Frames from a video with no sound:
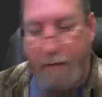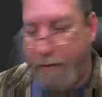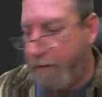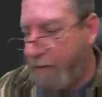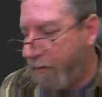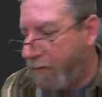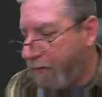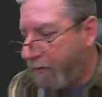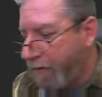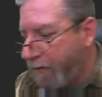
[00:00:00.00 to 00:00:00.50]

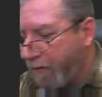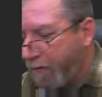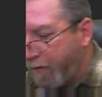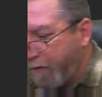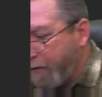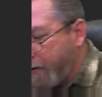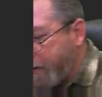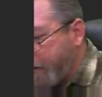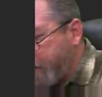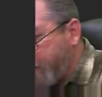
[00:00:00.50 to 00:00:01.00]
I'm gonna do
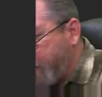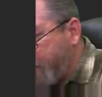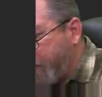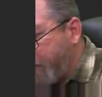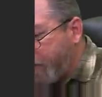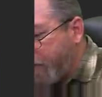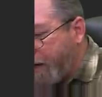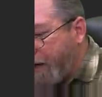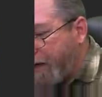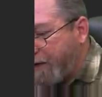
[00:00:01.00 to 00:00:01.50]
this. I'm gonna
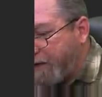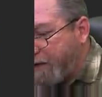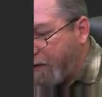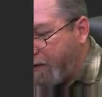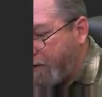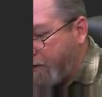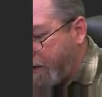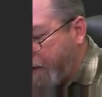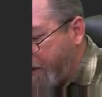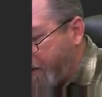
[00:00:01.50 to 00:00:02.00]
try
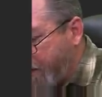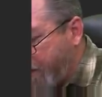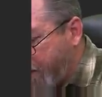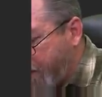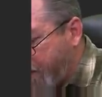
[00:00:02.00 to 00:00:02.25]
something.